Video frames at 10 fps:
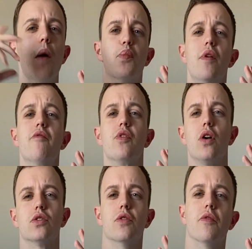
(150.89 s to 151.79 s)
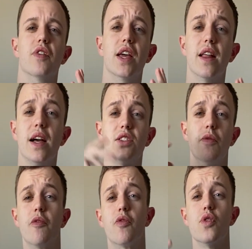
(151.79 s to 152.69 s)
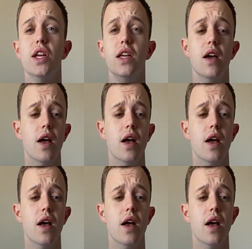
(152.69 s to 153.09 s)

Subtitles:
Printful or something, get like some free